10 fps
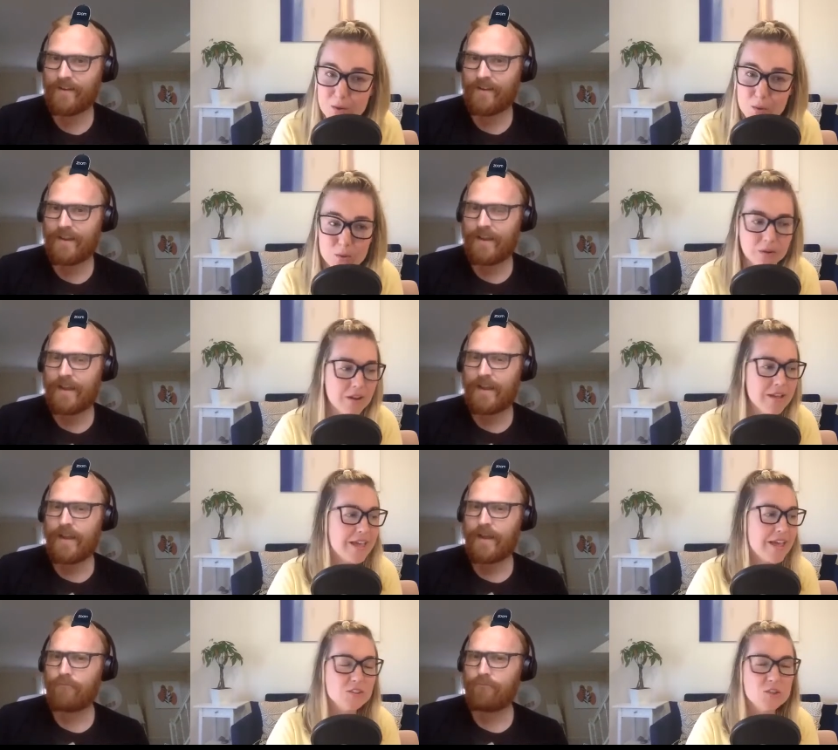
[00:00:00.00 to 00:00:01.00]
Speaker 1: or
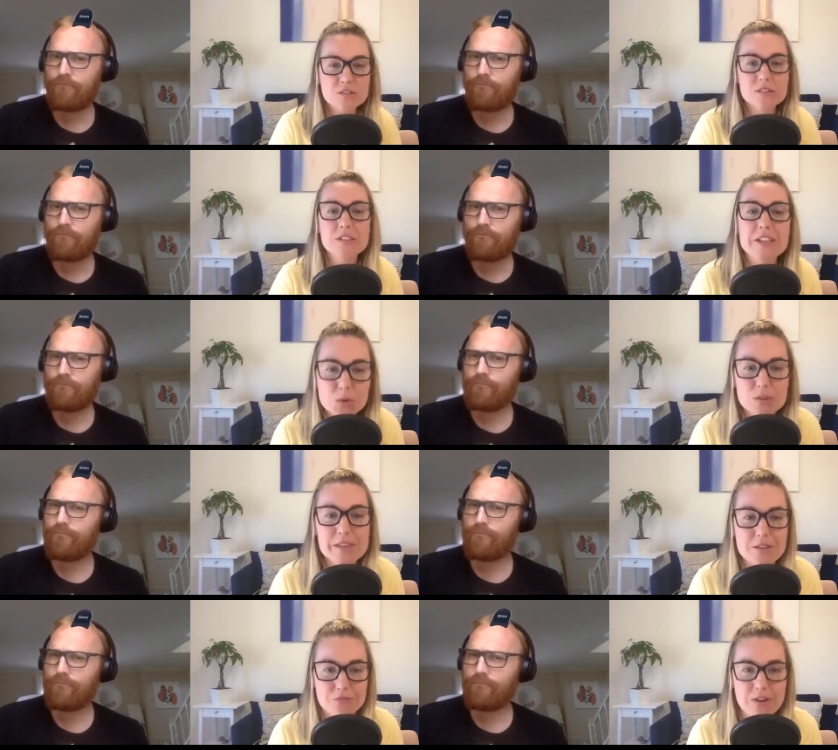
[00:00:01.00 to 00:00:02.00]
just
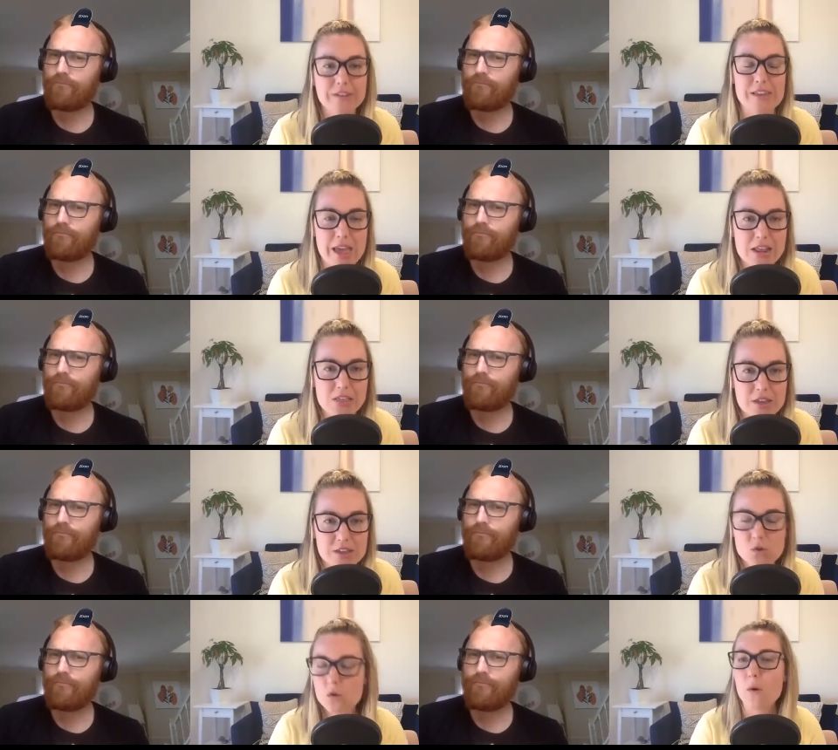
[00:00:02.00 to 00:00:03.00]
literally fucking anything.
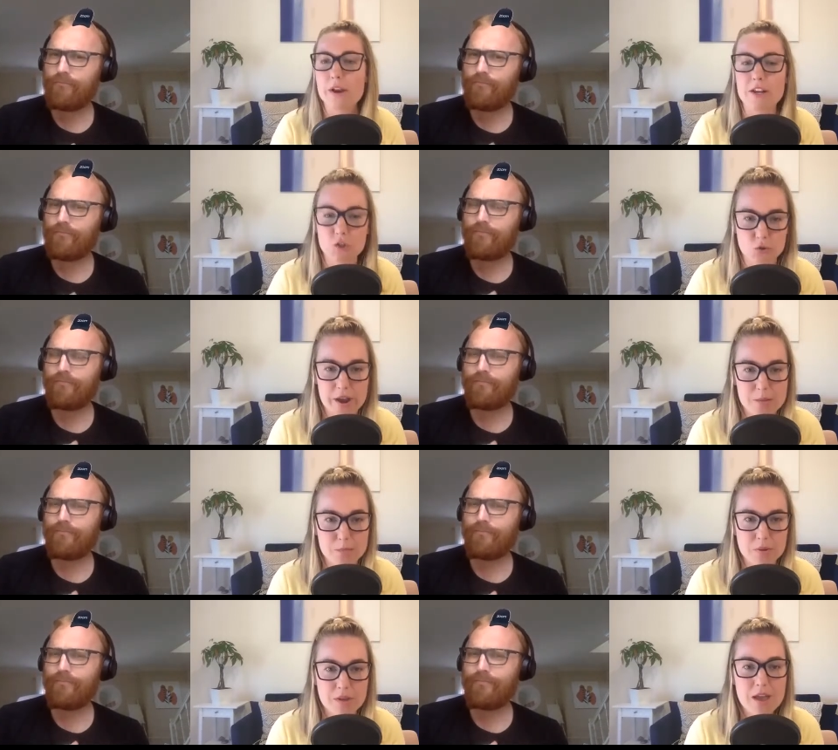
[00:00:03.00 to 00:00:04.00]
You go on a trip.
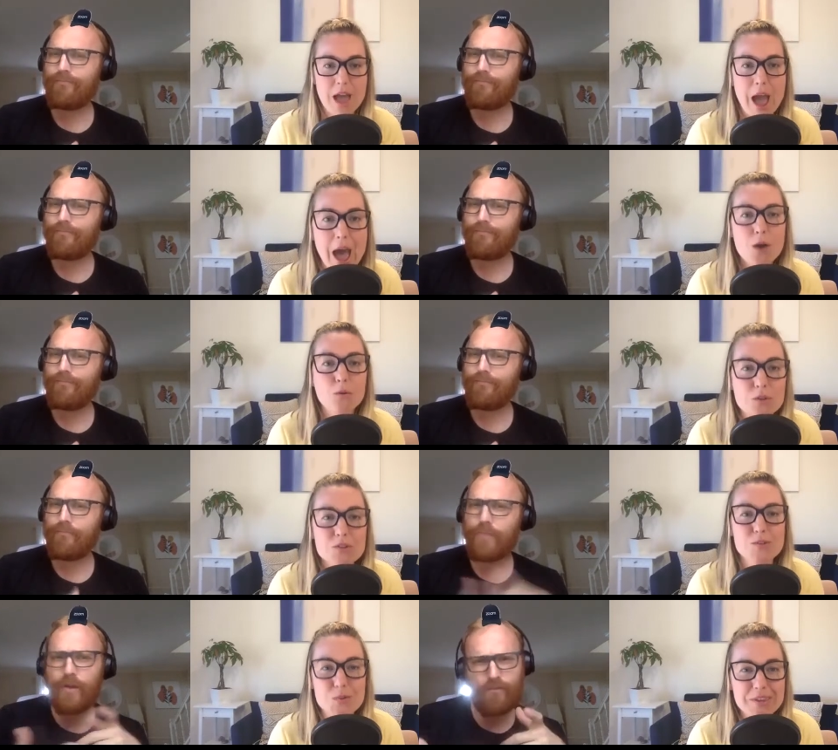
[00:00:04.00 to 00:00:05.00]
How do
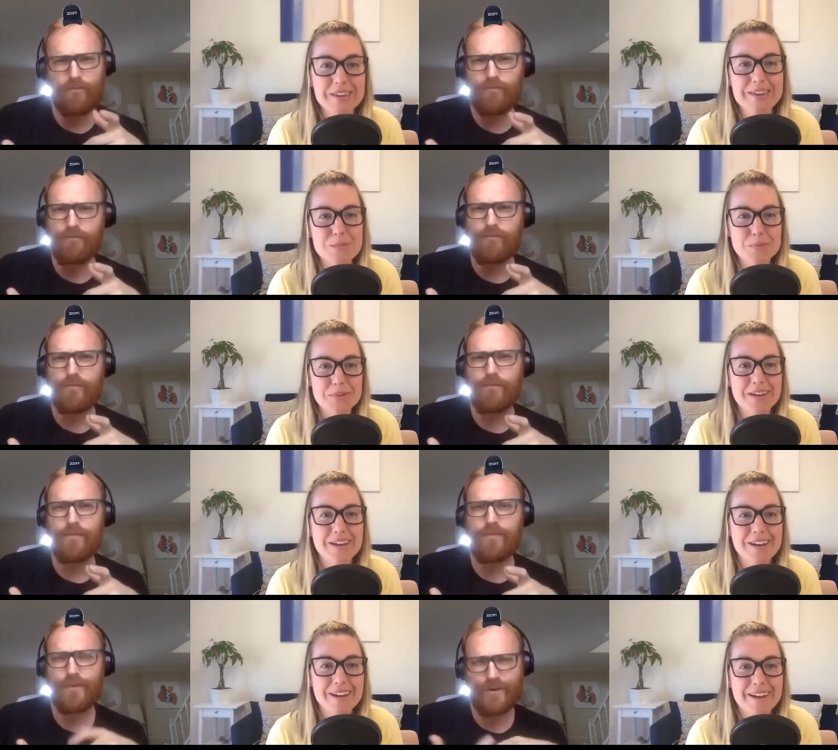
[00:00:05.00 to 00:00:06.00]
you but, keep
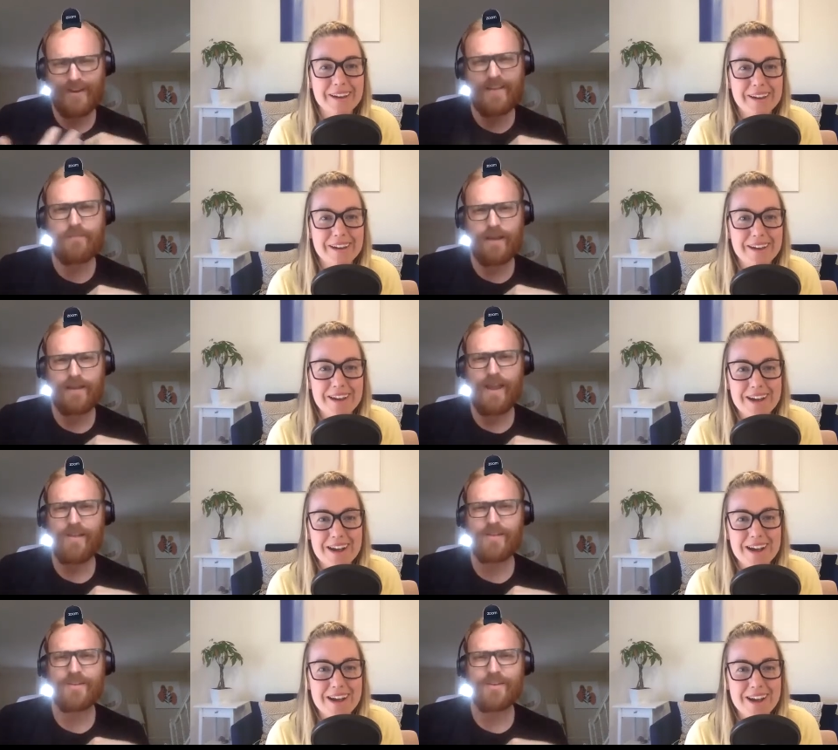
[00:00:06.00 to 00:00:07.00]
Speaker 2: they're in my
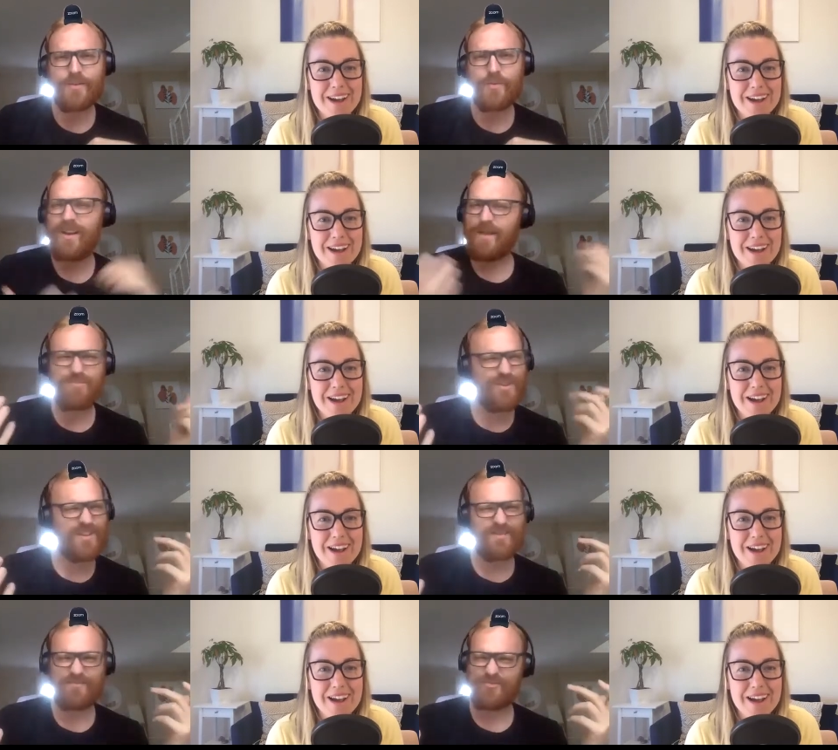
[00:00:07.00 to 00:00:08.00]
calendar. When I
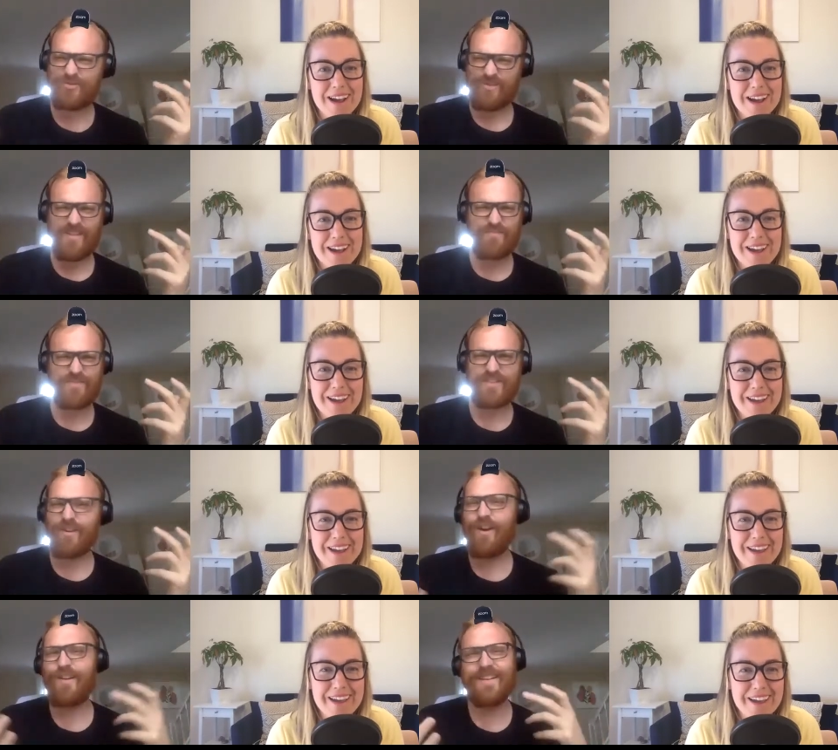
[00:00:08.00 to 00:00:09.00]
book a trip,
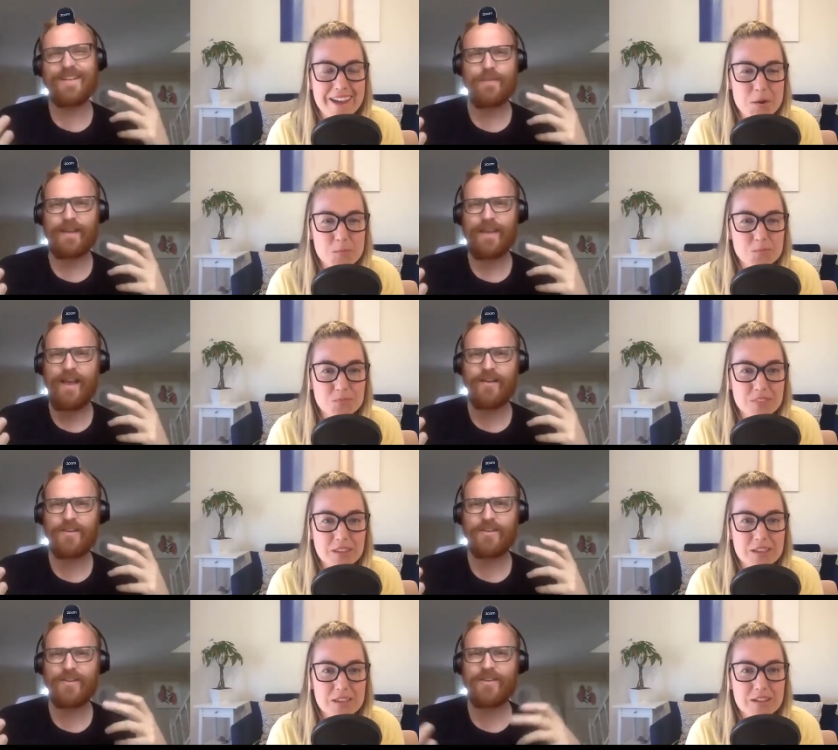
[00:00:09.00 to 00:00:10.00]
it's already in my
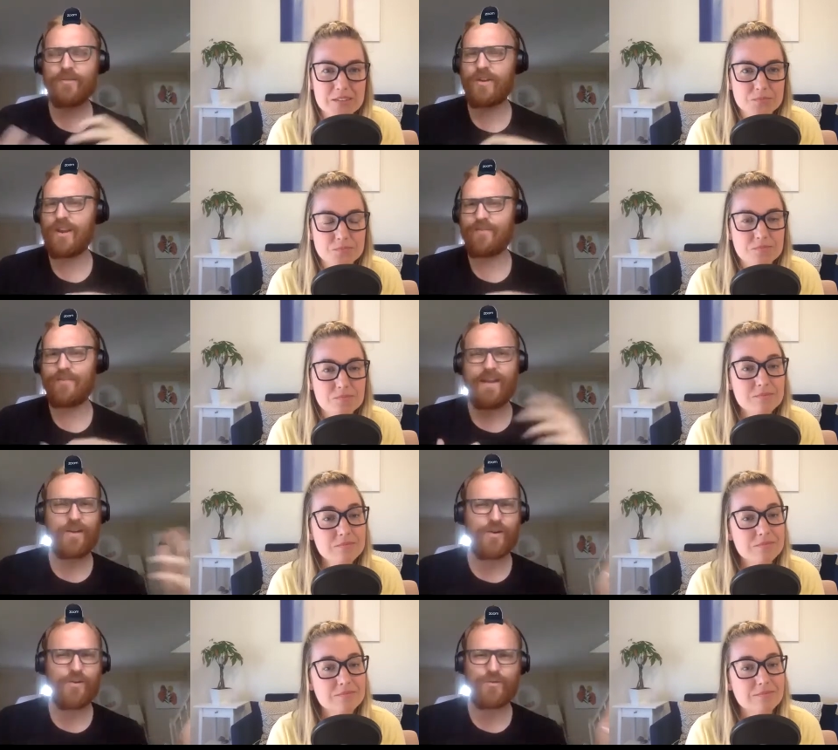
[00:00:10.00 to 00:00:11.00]
calendar. If
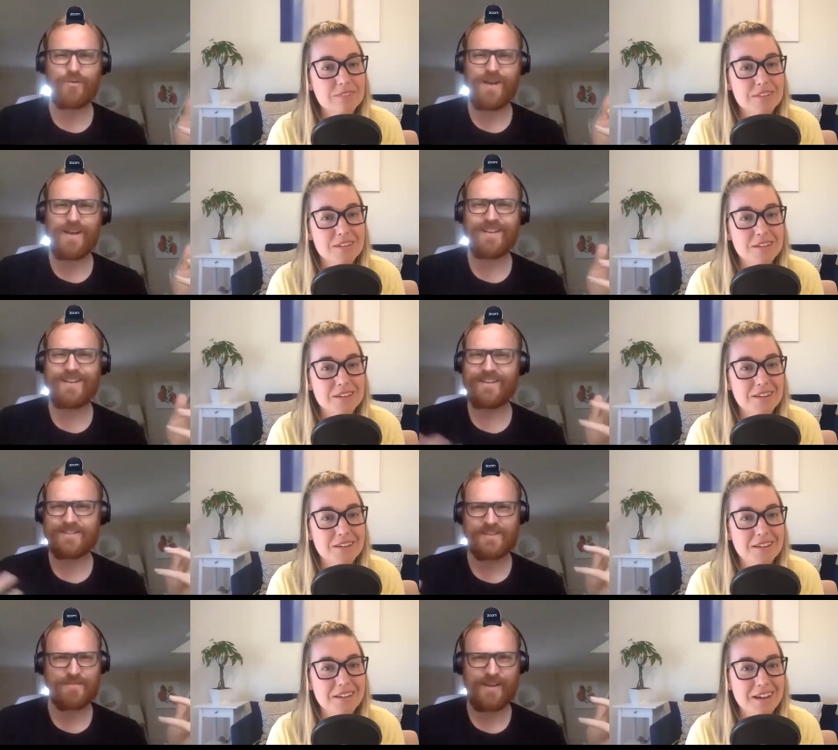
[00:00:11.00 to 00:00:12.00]
I go to a wedding, it's